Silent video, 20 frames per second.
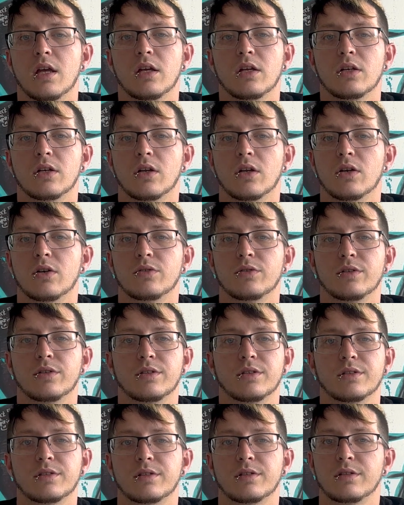you know, you
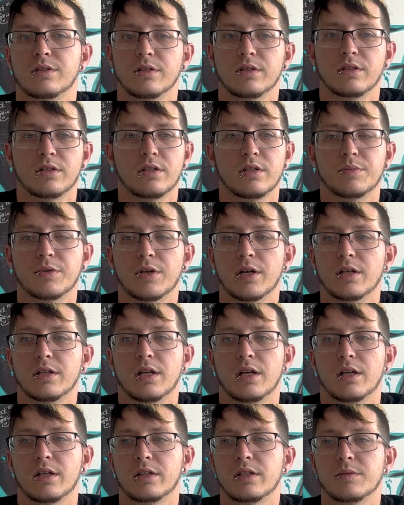just keep your head
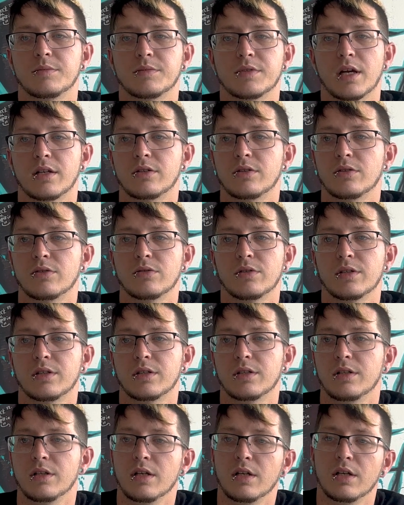down and keep tattooing
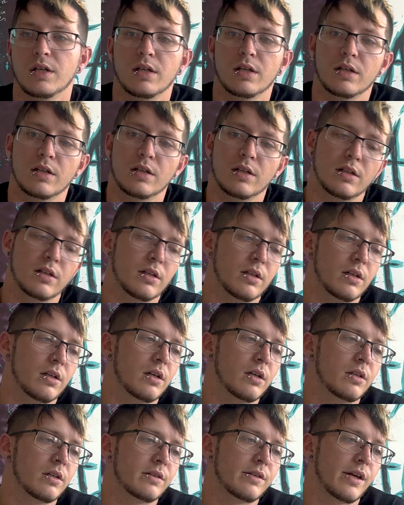and and
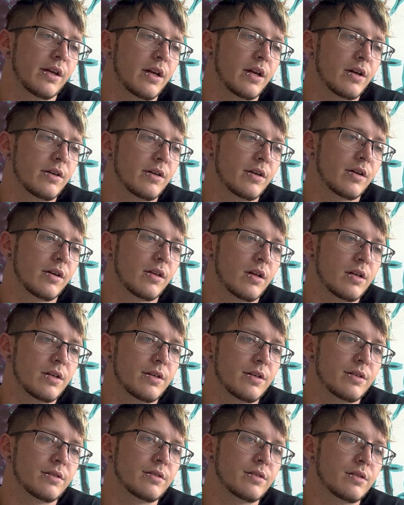uh, take care of your
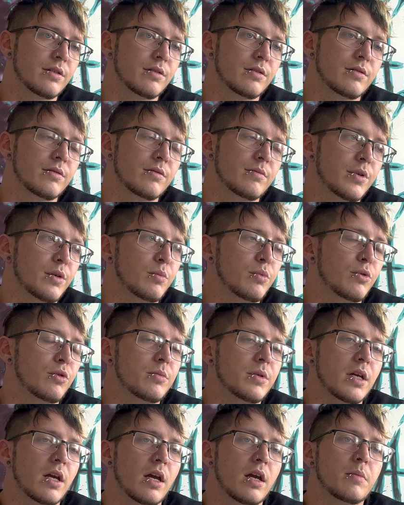clients, and people will
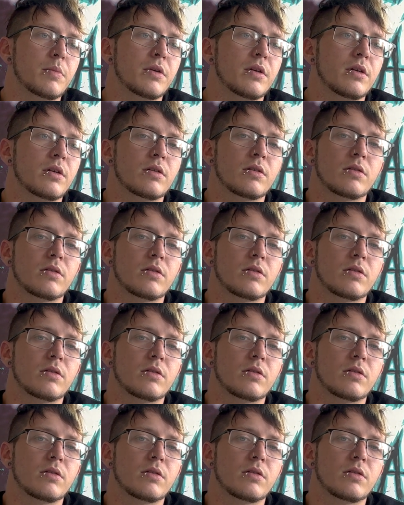be happy.